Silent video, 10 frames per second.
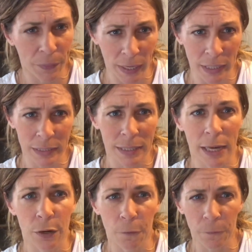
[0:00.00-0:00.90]
things
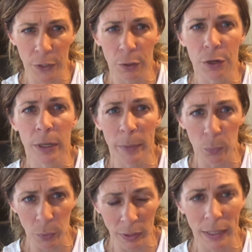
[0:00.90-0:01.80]
that you feel you can be
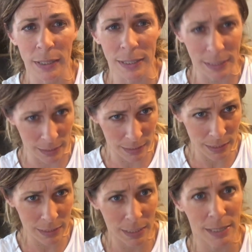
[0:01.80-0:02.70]
really
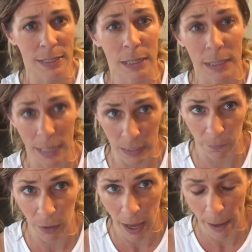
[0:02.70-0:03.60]
consistent and
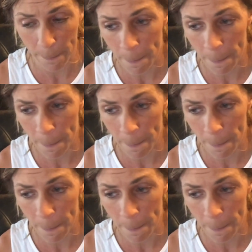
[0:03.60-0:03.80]
successful at.